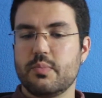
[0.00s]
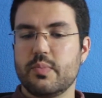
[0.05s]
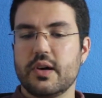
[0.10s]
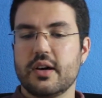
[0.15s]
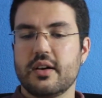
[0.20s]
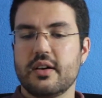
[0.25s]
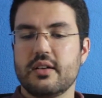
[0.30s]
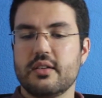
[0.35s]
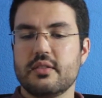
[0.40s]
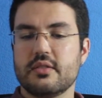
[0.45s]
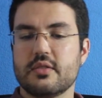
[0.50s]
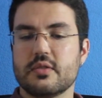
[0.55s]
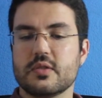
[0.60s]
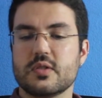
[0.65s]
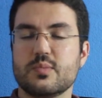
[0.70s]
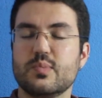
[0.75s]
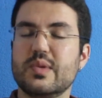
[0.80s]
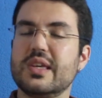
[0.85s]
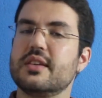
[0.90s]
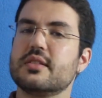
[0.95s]
by the
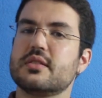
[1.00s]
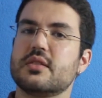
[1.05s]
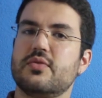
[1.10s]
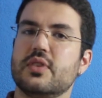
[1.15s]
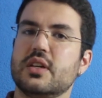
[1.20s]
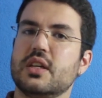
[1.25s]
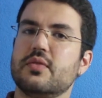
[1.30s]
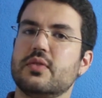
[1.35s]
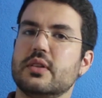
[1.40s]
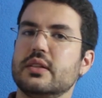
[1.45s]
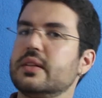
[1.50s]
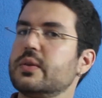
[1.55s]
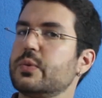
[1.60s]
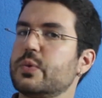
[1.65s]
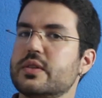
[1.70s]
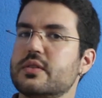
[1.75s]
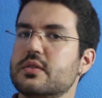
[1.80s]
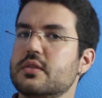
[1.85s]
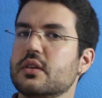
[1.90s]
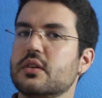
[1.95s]
speakers of a given
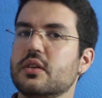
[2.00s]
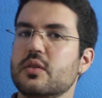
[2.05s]
linguistic